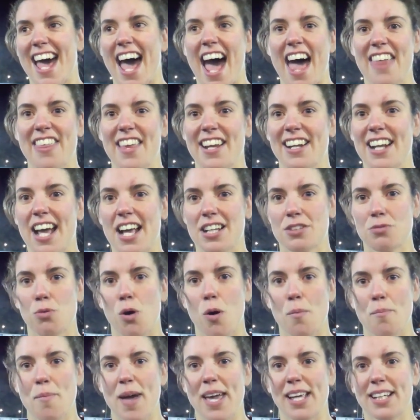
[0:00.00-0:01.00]
I think that's
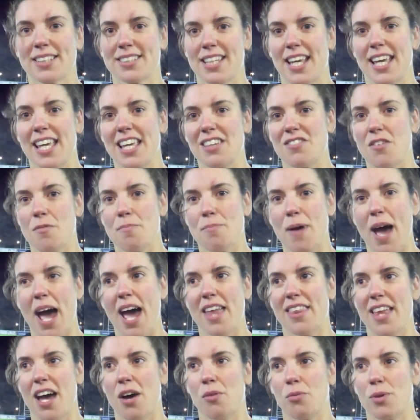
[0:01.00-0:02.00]
what makes it even
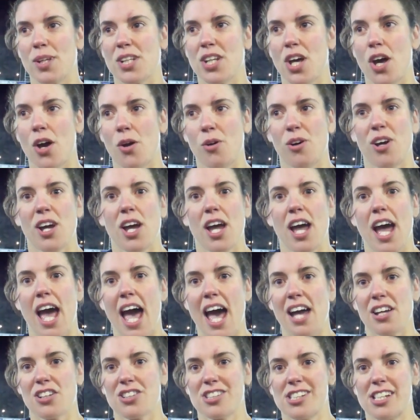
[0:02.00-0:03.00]
better that we know
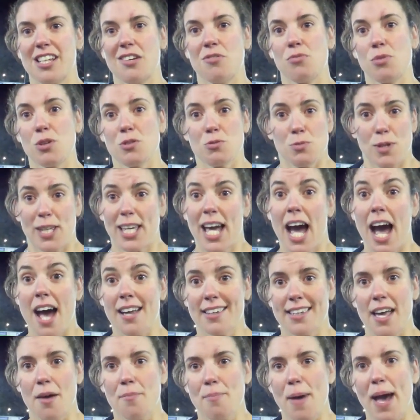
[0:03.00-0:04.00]
actually we, we
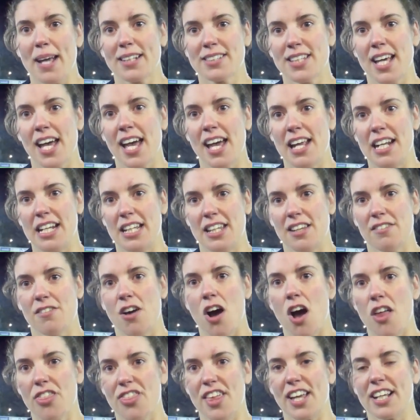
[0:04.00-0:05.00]
can get better and there
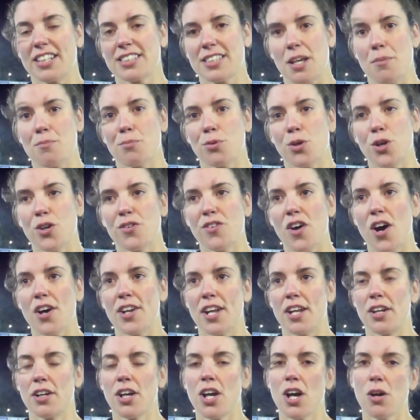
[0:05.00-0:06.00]
are things to improve
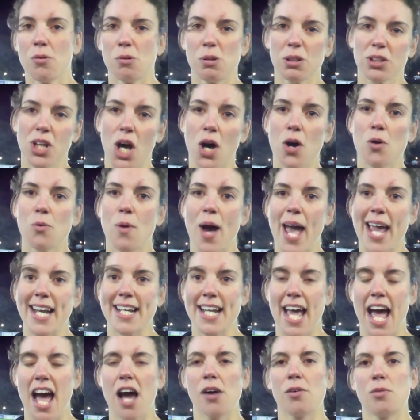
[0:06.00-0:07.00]
on and we'll go away
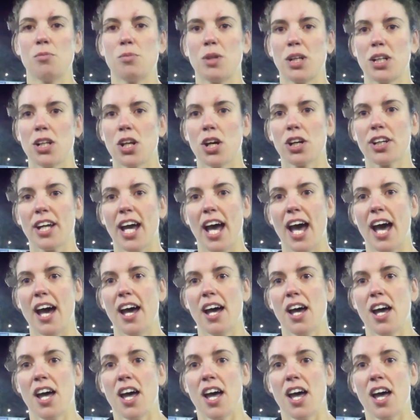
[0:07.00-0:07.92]
now and we'll look at